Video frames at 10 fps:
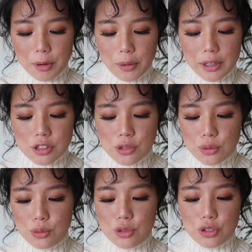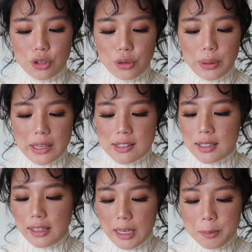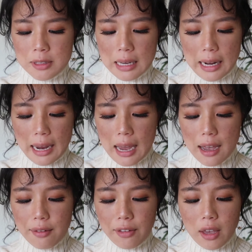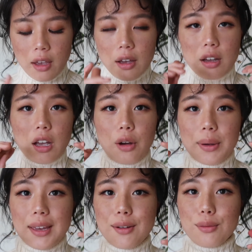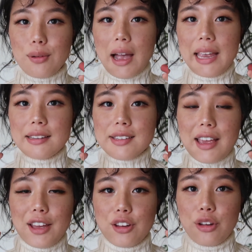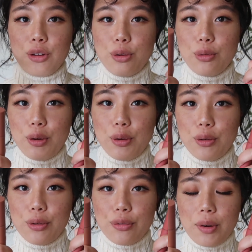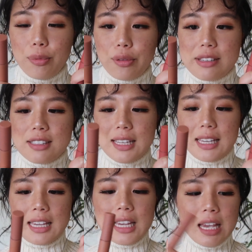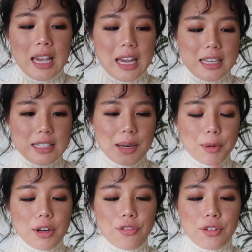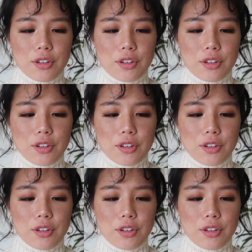I'm going to do is lips, and I have Going Right and New Nude from 3CE, and I'm gonna